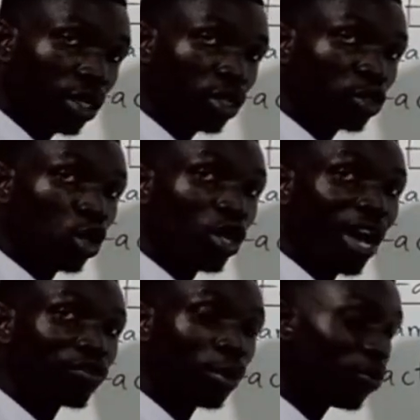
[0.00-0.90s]
So you
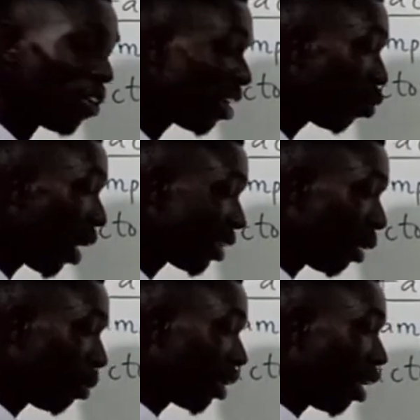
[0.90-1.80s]
have to be very wise
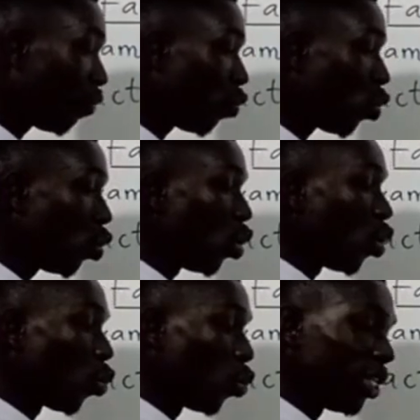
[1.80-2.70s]
and be careful
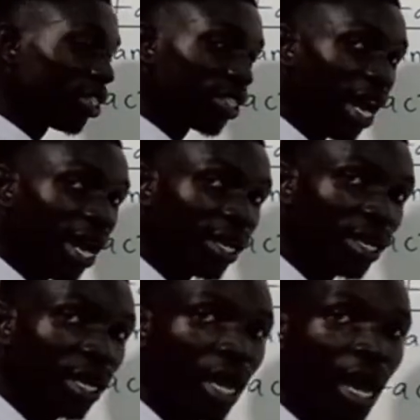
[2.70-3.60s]
with sign.
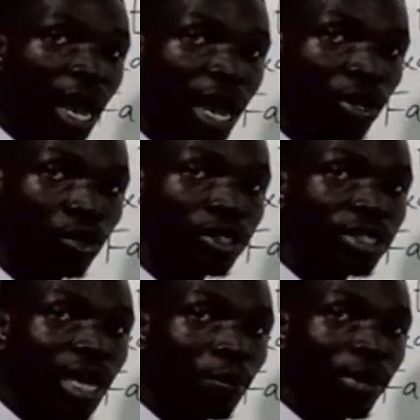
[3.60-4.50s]
I
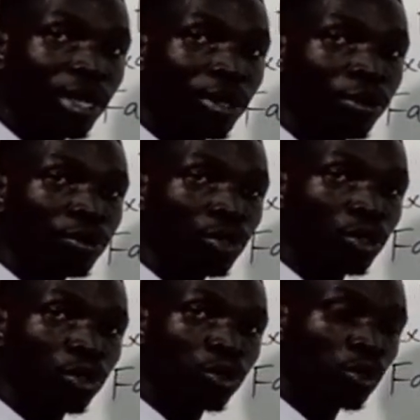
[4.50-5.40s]
noticed that many
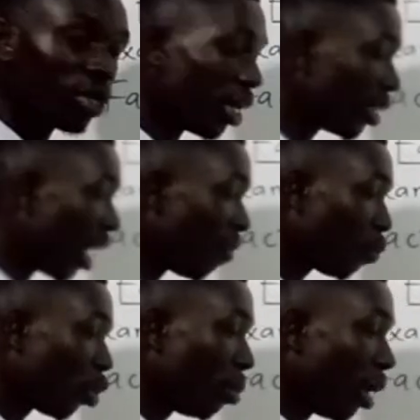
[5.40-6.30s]
students
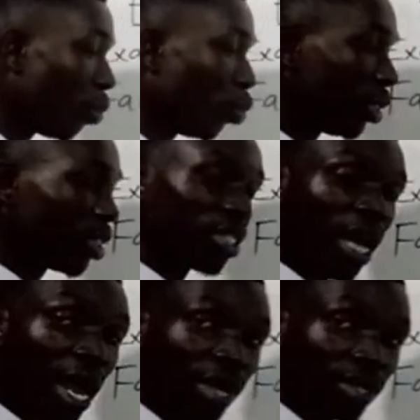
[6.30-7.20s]
have problem with
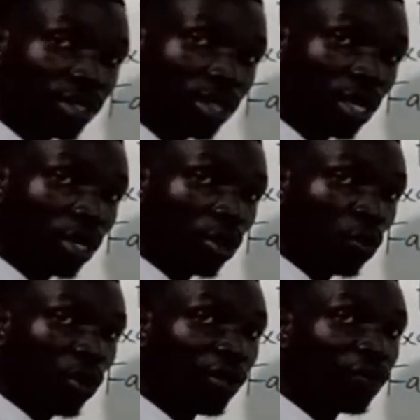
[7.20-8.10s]
signs
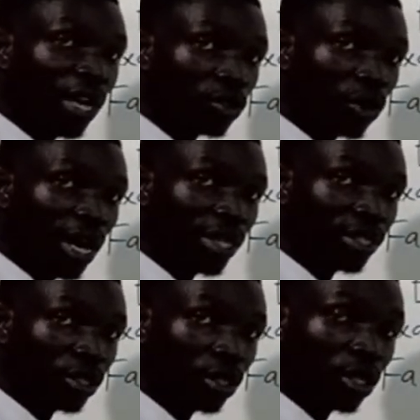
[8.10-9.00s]
when
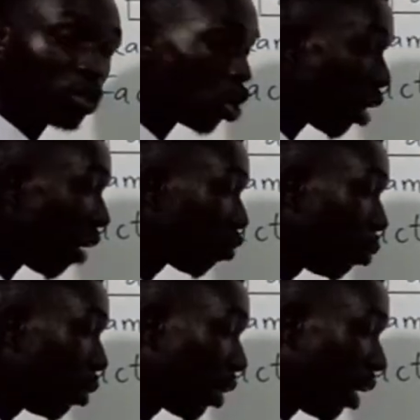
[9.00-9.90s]
factorizing, so you have
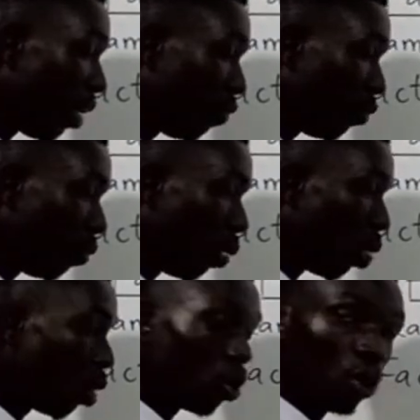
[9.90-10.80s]
to be careful.
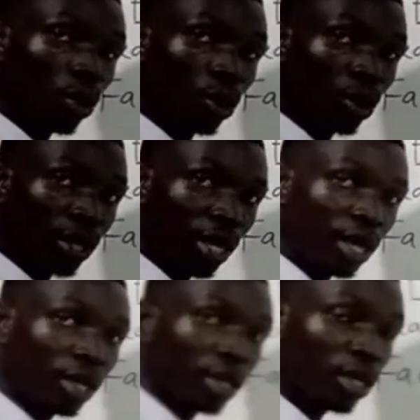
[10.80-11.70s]

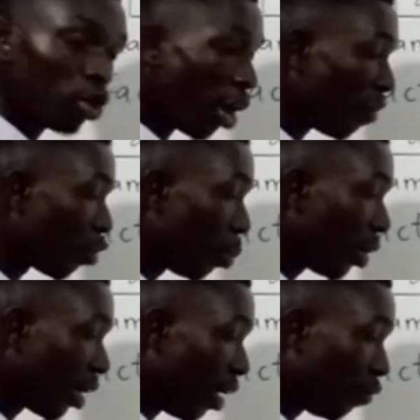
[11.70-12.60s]
Okay, you have to be
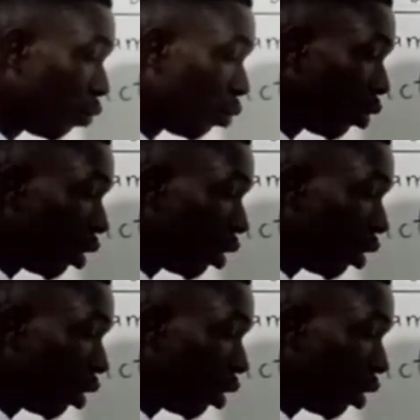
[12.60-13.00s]
careful.